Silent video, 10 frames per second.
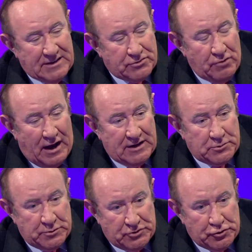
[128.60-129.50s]
Neil was
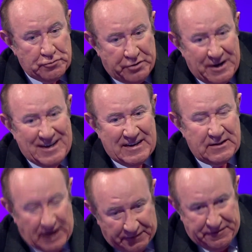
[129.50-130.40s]
one of them.
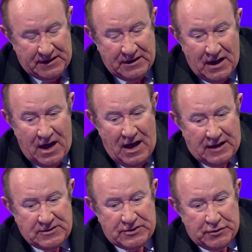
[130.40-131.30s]
He's
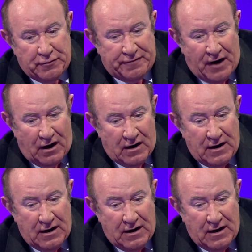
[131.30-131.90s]
had a lot of different media